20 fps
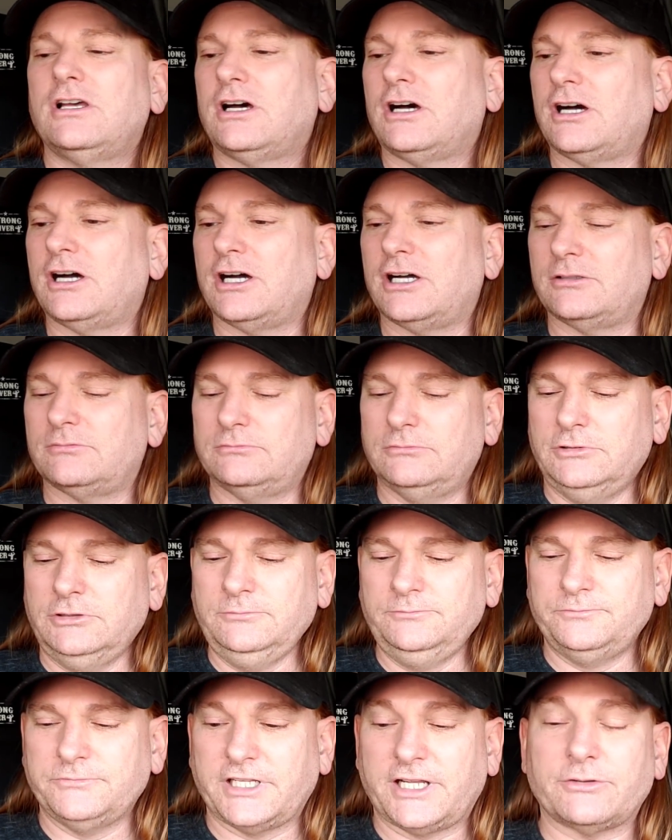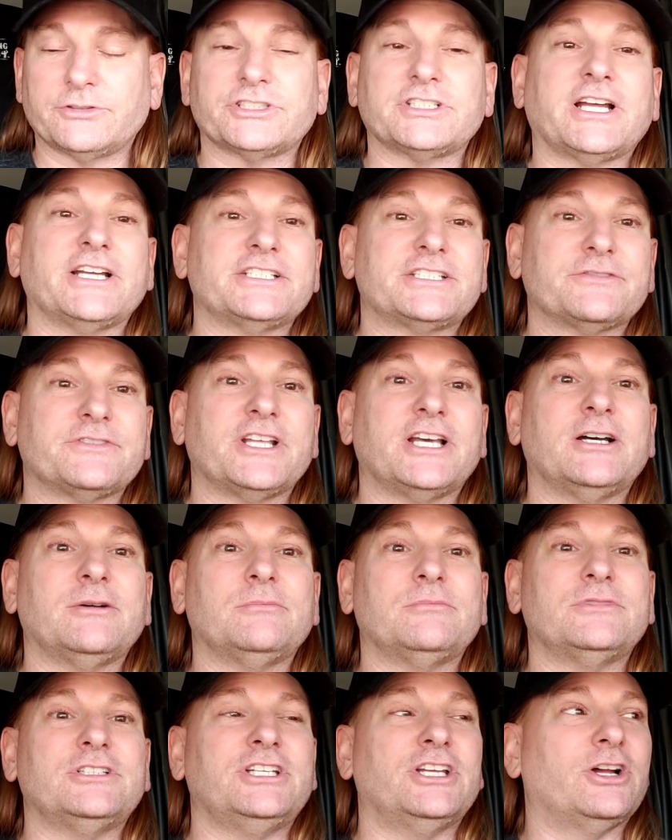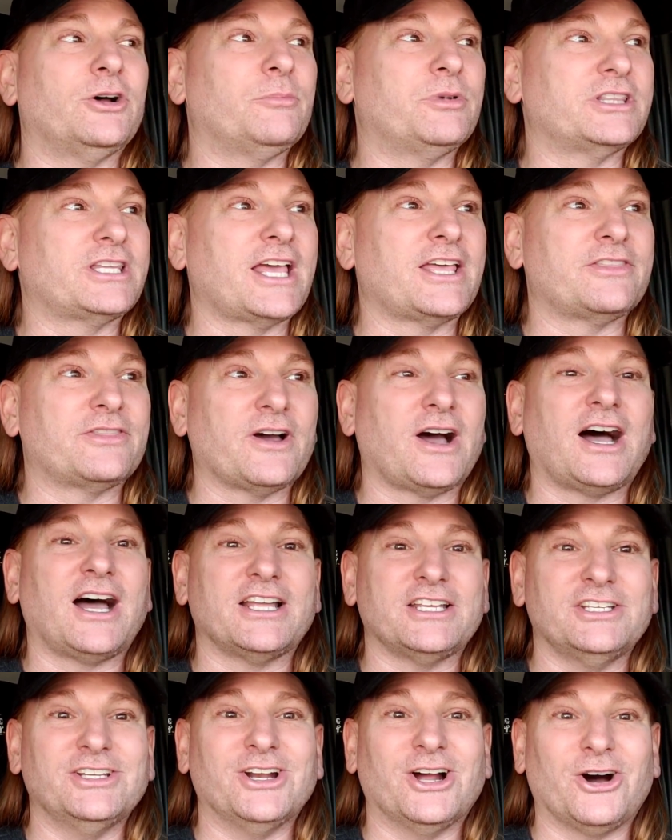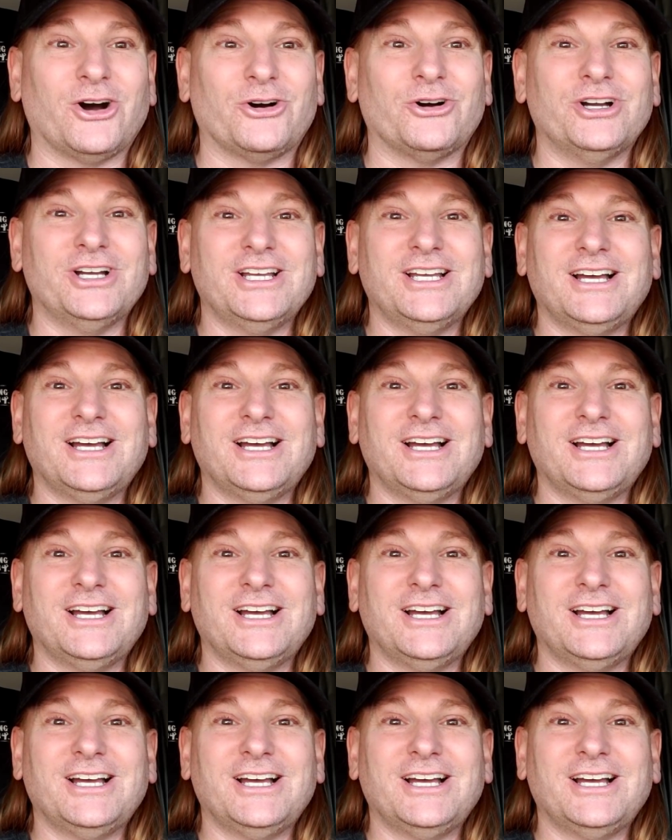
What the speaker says: That was nice of them, you know, but they thought, you know,